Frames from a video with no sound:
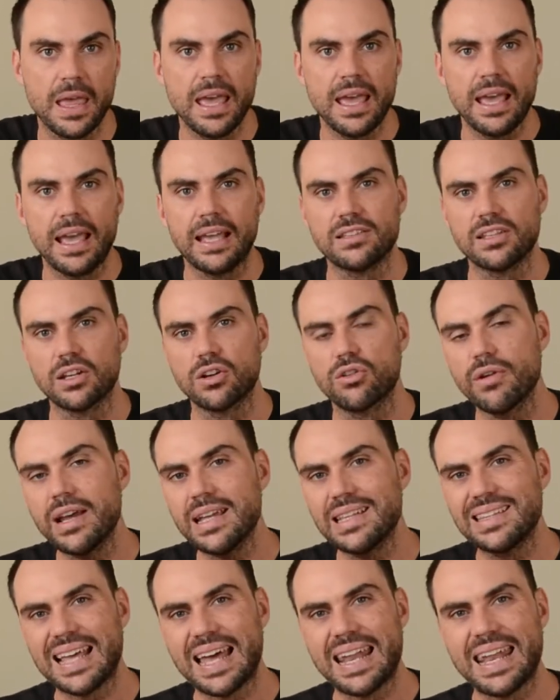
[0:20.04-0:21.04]
It's a
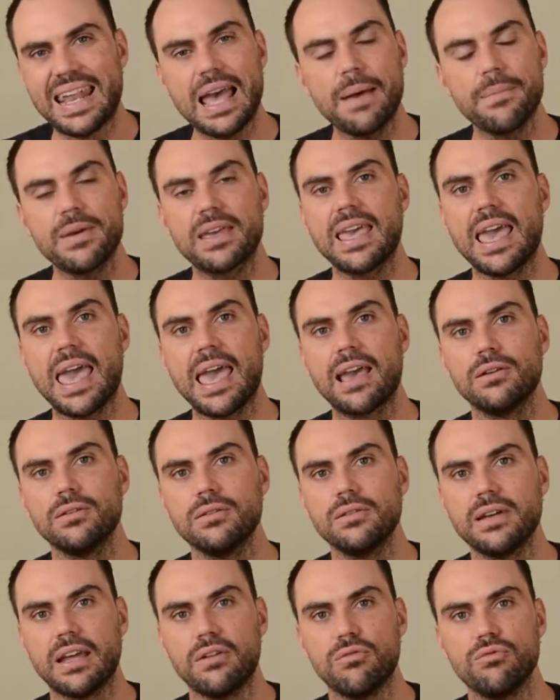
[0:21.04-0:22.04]
great dynamic
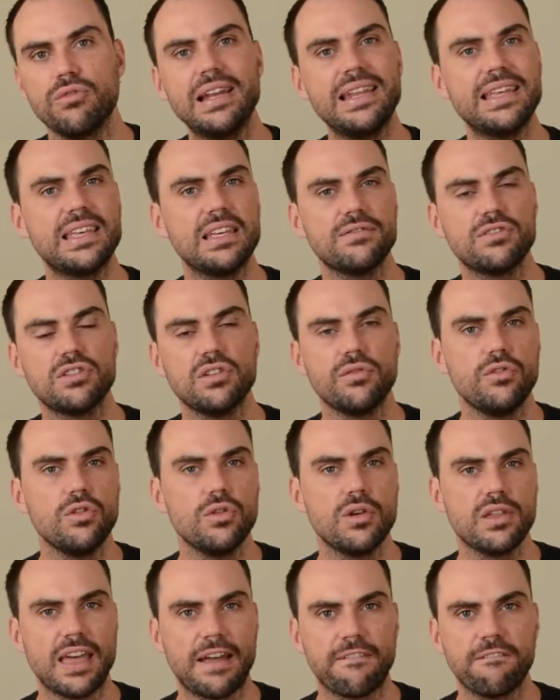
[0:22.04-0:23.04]
angle and really gives the
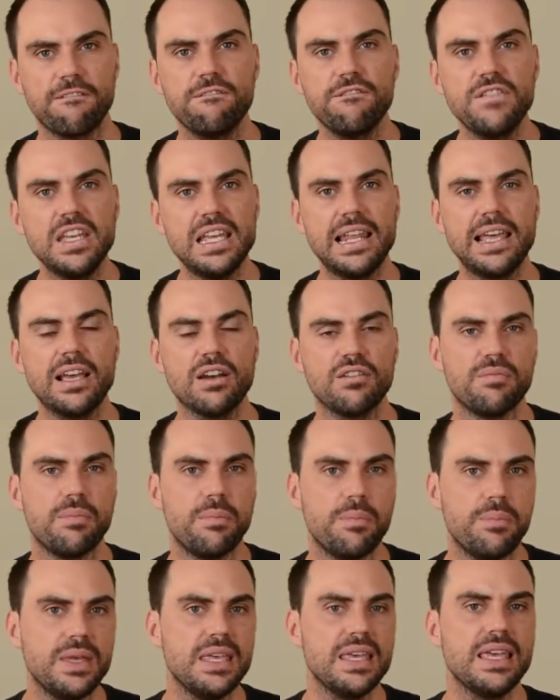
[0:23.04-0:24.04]
viewer that feeling
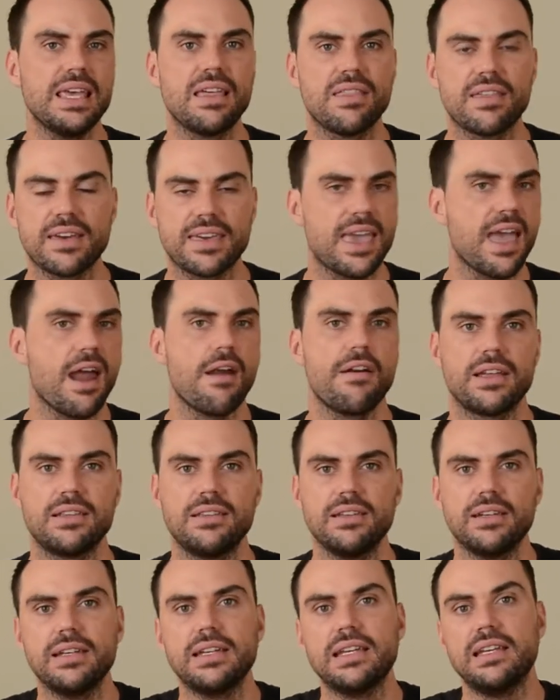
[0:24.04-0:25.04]
of being the
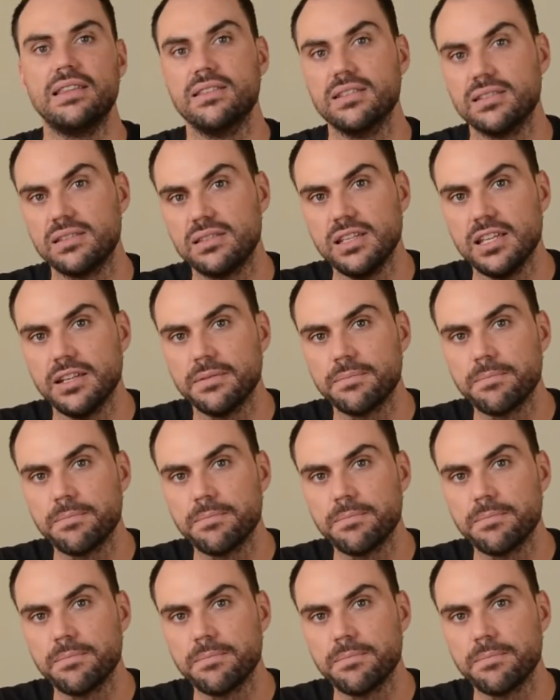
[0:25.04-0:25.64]
character in the scene.